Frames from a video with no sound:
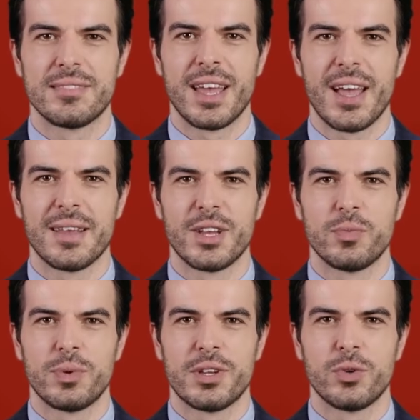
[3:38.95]
count as
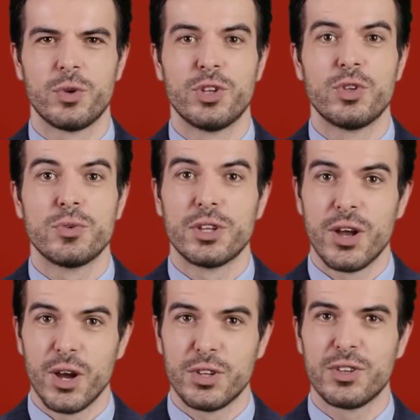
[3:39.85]
resources
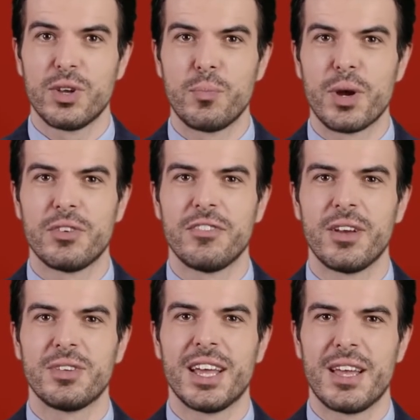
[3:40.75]
regardless of where the
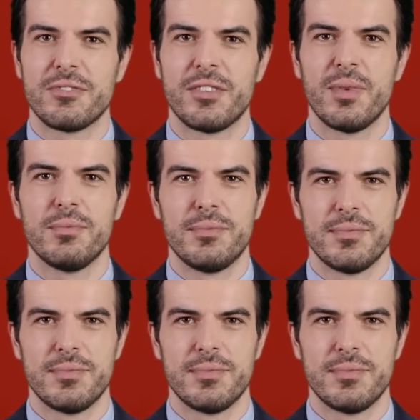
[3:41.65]
funds came from.